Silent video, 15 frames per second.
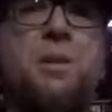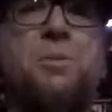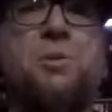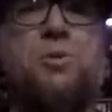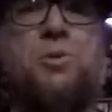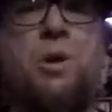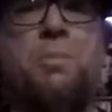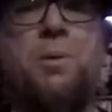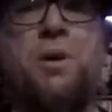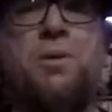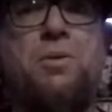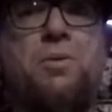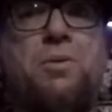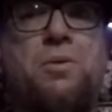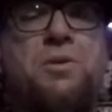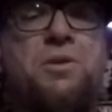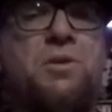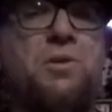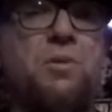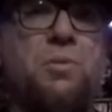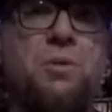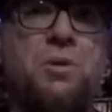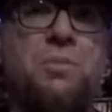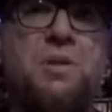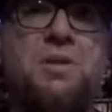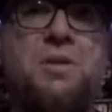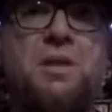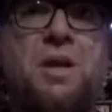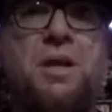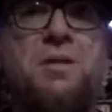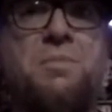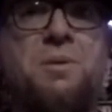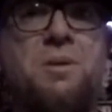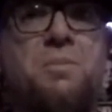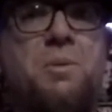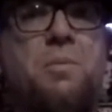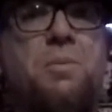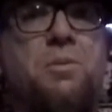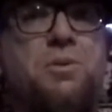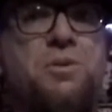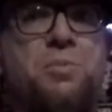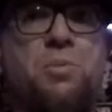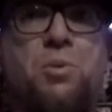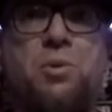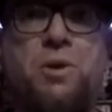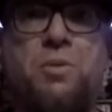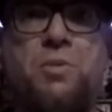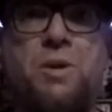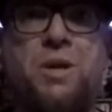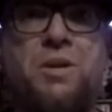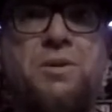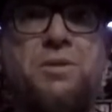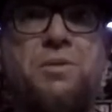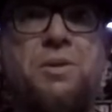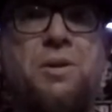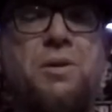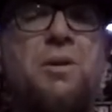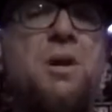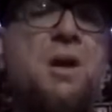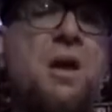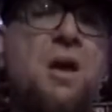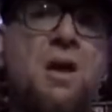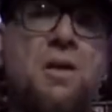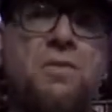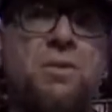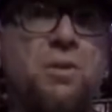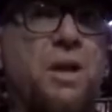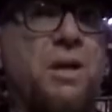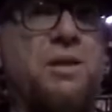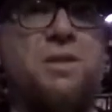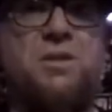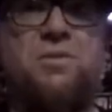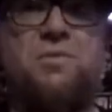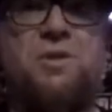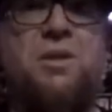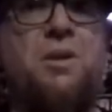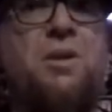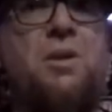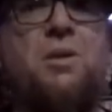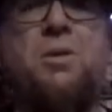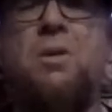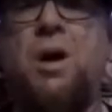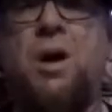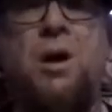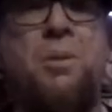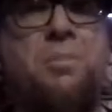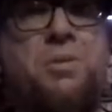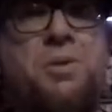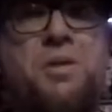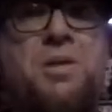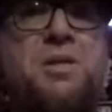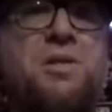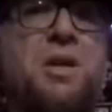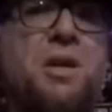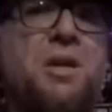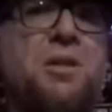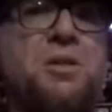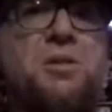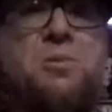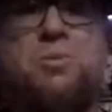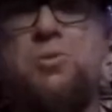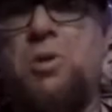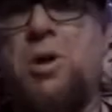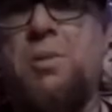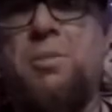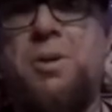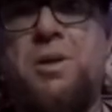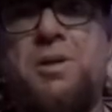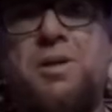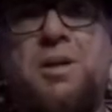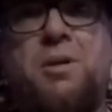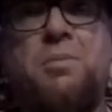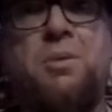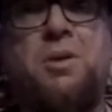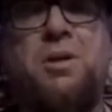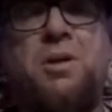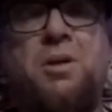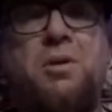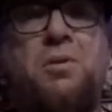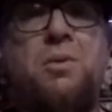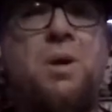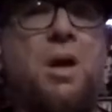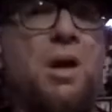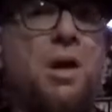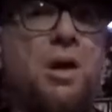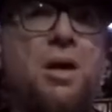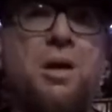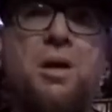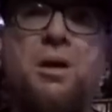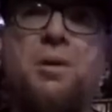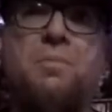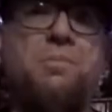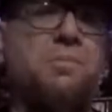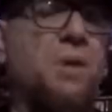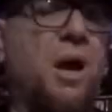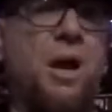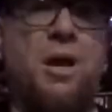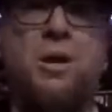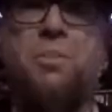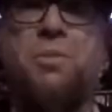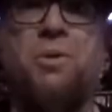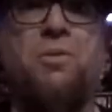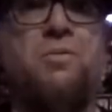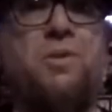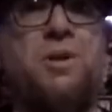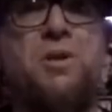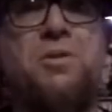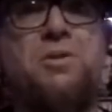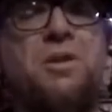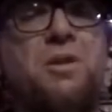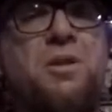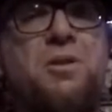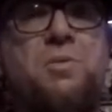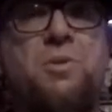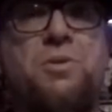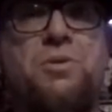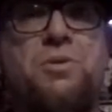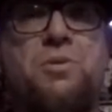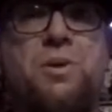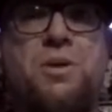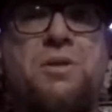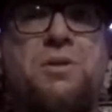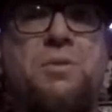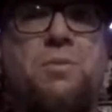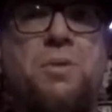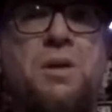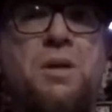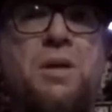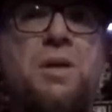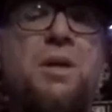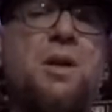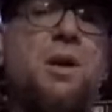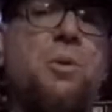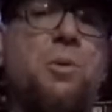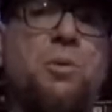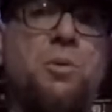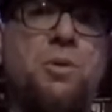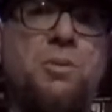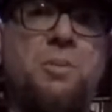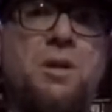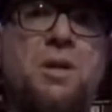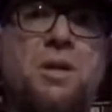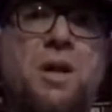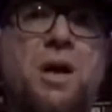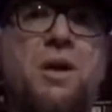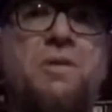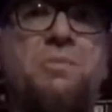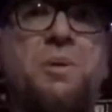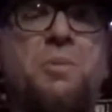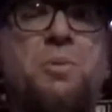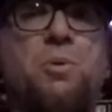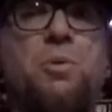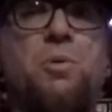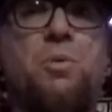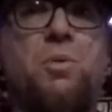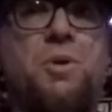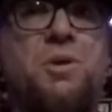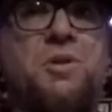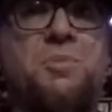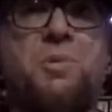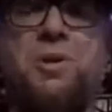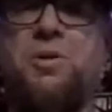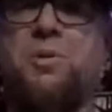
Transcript: to drop by the Horror Zone. It really means a lot to me that people are supporting what I do here. If you like this video, please hit the subscribe button down below. I upload videos at least once or twice a week. It would really mean a lot if people would spread the